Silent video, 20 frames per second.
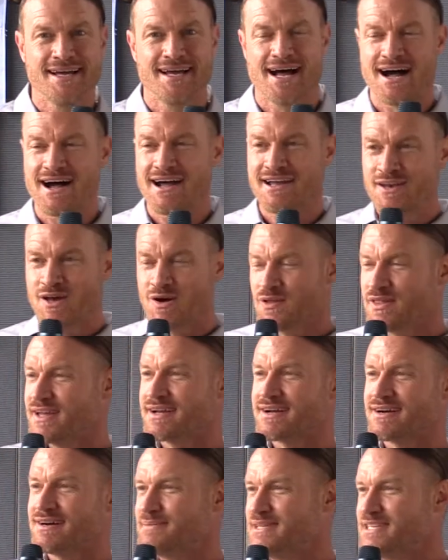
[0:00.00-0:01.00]
I know they
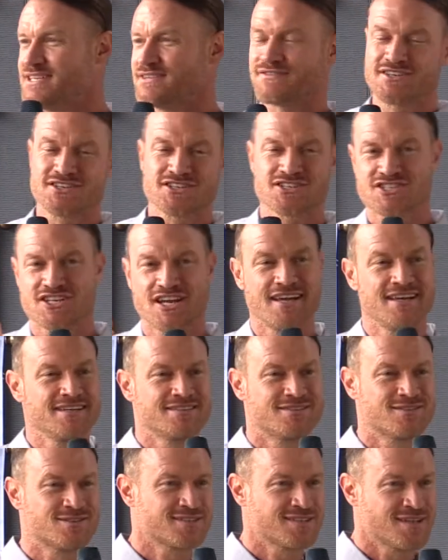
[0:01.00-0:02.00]
come in different
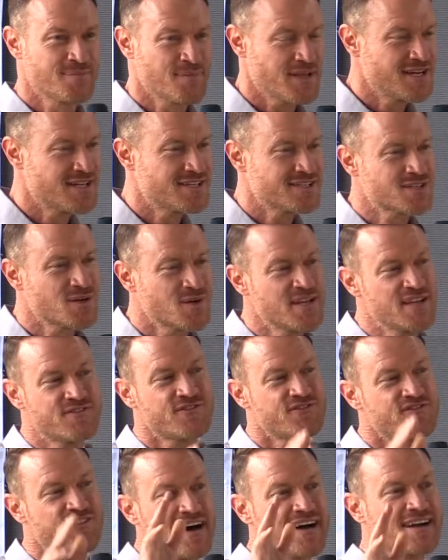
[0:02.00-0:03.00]
shades or something. And so he
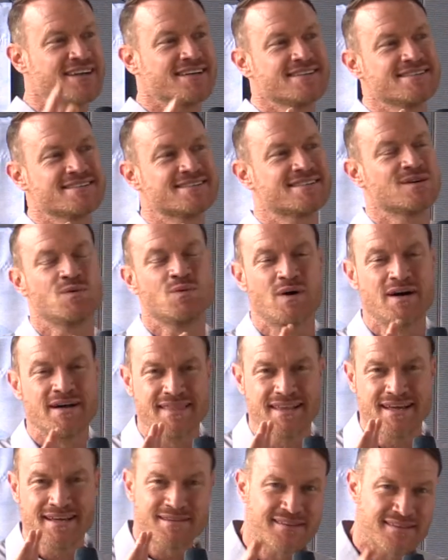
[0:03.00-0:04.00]
finds the one
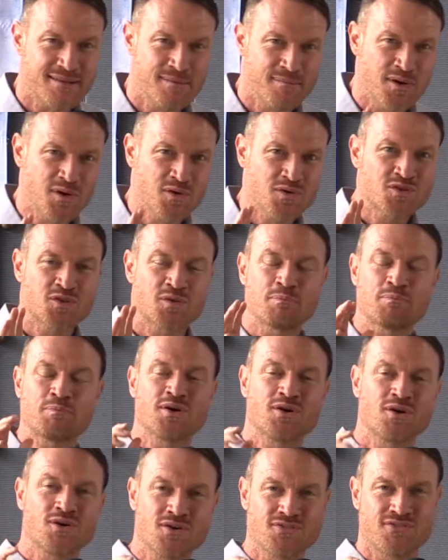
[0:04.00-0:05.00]
that's the most
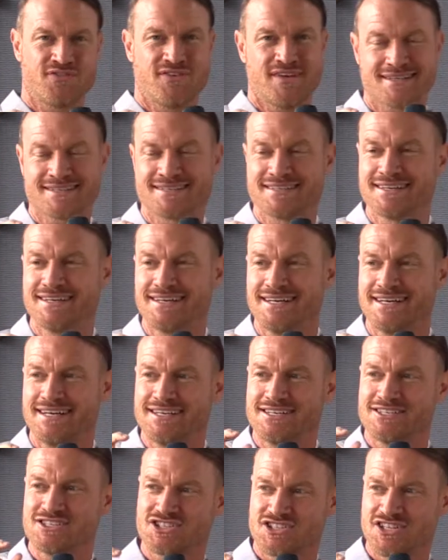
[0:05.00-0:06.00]
perfect
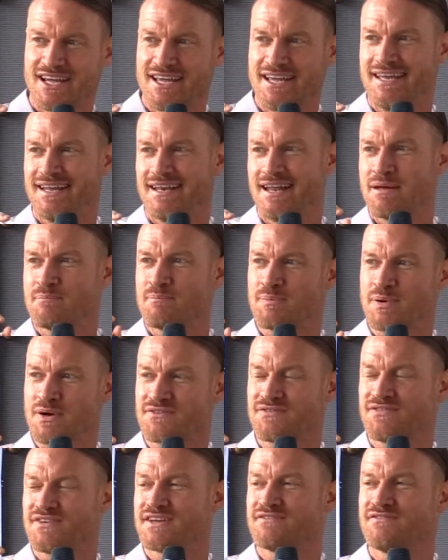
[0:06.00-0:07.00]
shade and
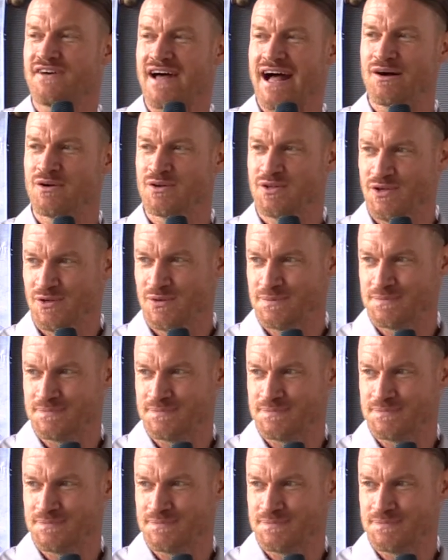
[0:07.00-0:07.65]
perfect value.